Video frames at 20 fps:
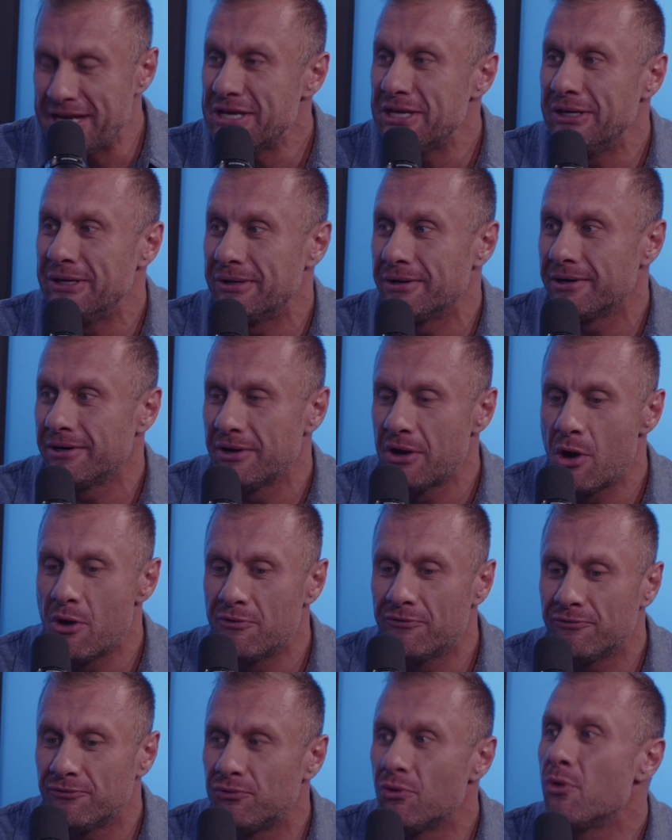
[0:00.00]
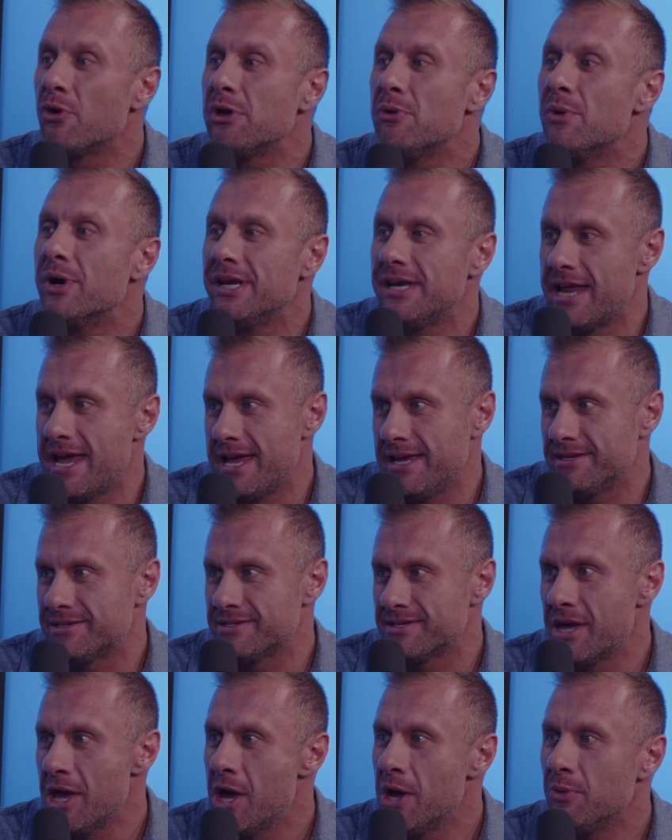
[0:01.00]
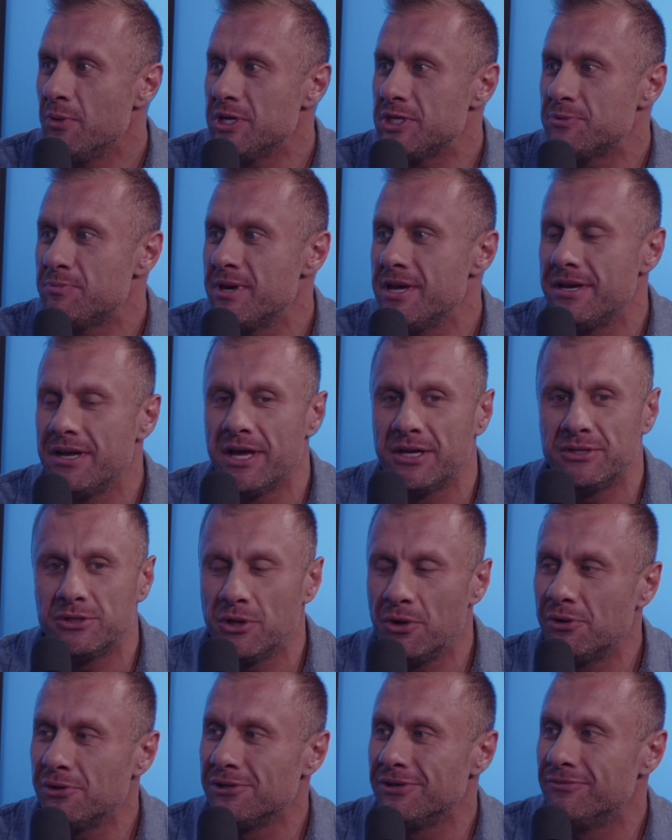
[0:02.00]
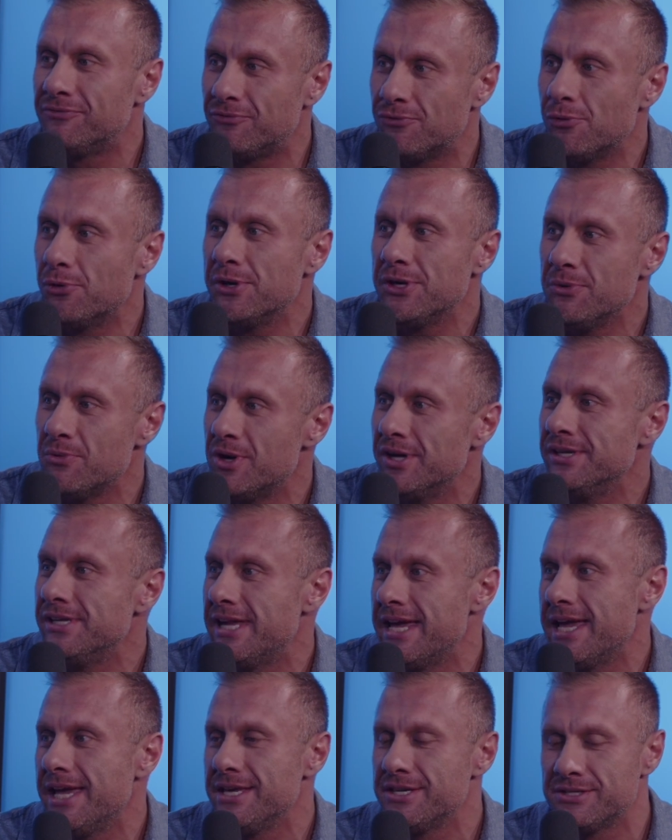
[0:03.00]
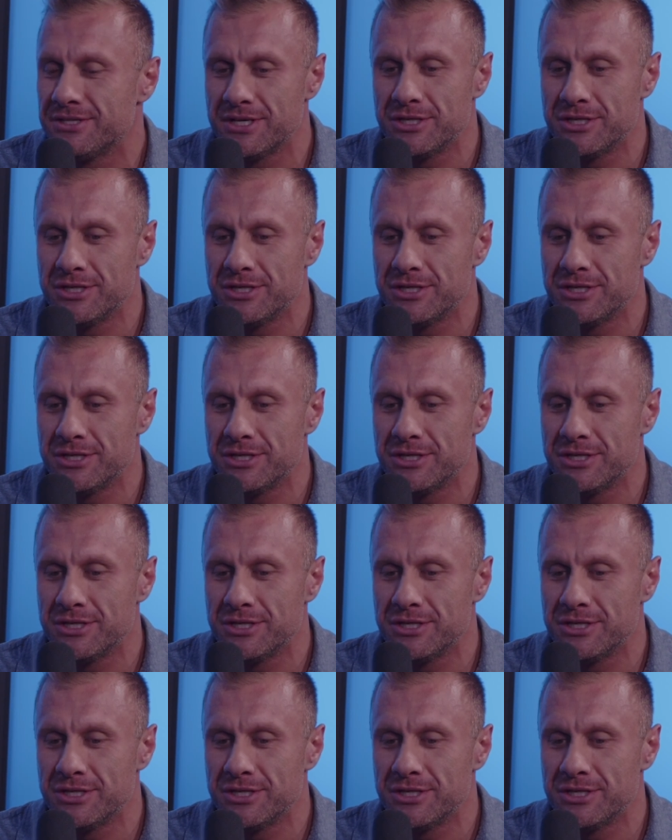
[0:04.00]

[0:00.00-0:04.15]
a year, 41 days. We spend a total of 41 days